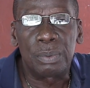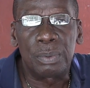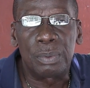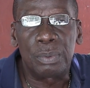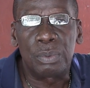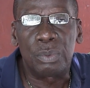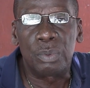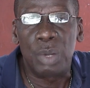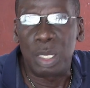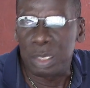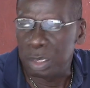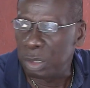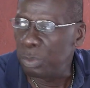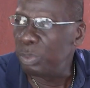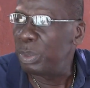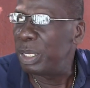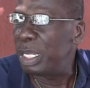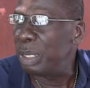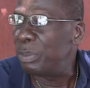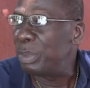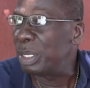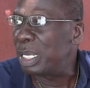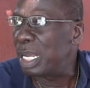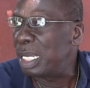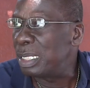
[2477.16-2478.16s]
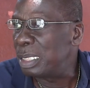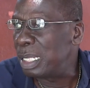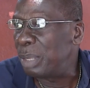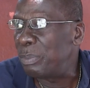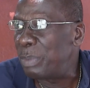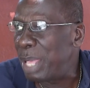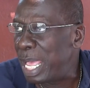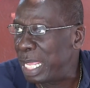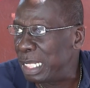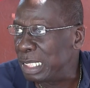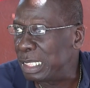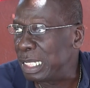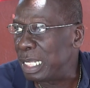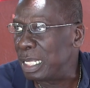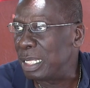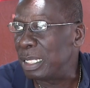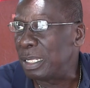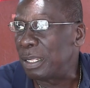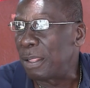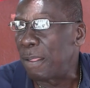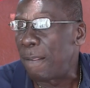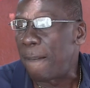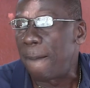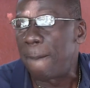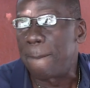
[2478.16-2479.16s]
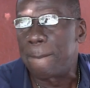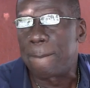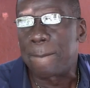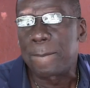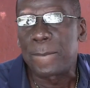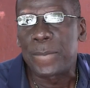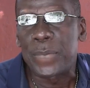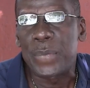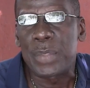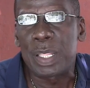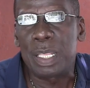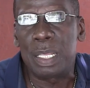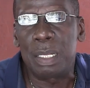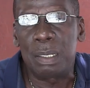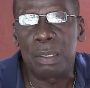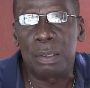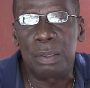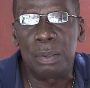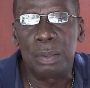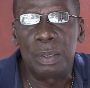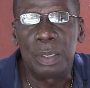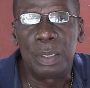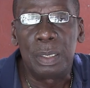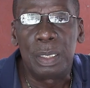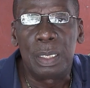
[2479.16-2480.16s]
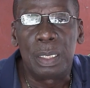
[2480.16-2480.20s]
what to play, because it's my thing, you know.